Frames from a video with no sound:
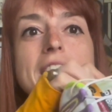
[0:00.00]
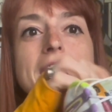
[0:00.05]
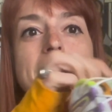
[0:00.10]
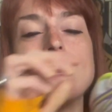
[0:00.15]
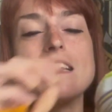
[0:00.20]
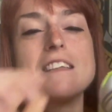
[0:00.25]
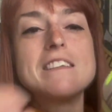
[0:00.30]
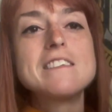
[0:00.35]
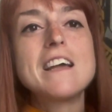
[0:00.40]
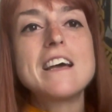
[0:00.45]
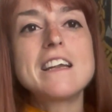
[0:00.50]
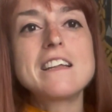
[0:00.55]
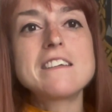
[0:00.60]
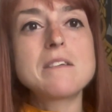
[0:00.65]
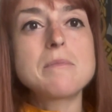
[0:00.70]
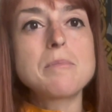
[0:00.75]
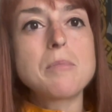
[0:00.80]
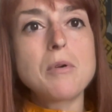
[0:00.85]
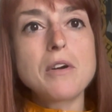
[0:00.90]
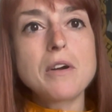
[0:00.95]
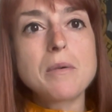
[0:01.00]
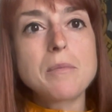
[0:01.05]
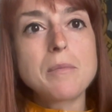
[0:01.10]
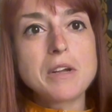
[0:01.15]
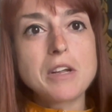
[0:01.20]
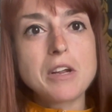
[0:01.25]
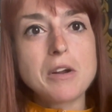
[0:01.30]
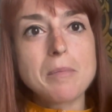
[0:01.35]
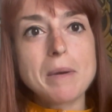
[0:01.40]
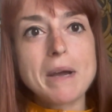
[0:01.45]
It's not as important when
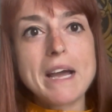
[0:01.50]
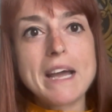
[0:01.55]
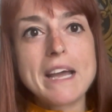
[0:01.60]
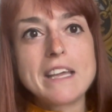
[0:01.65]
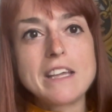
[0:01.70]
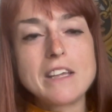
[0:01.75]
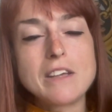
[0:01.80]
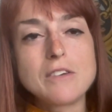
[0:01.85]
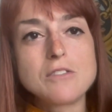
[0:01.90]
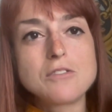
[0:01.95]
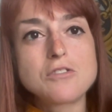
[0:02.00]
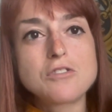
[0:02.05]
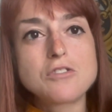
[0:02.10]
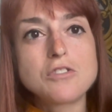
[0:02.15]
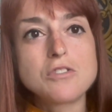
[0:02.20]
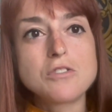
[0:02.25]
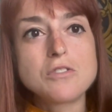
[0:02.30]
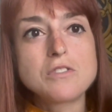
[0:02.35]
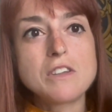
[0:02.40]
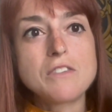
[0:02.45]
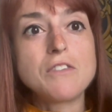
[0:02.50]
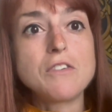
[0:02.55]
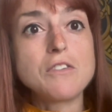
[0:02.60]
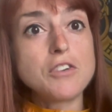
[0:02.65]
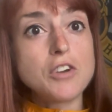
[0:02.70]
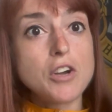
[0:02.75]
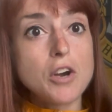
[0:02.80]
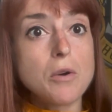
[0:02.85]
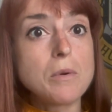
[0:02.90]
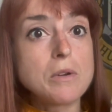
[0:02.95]
you're buying used shoes if you
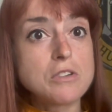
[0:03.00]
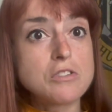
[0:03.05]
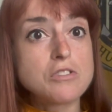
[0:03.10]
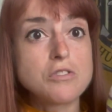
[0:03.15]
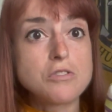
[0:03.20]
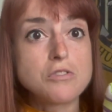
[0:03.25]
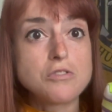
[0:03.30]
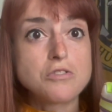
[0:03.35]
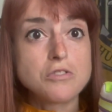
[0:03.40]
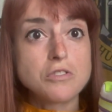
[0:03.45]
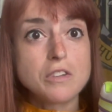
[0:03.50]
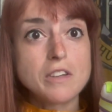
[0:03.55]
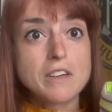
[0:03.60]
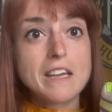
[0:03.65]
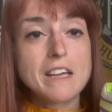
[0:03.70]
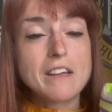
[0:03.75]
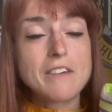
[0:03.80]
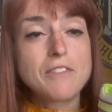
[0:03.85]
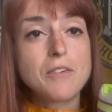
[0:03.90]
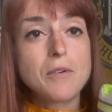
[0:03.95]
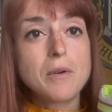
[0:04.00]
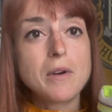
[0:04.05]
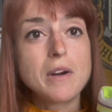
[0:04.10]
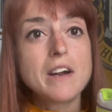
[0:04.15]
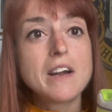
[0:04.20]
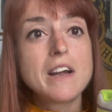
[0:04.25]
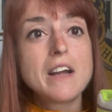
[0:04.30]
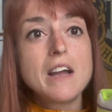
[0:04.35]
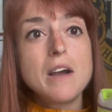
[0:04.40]
know which shoes you're looking for.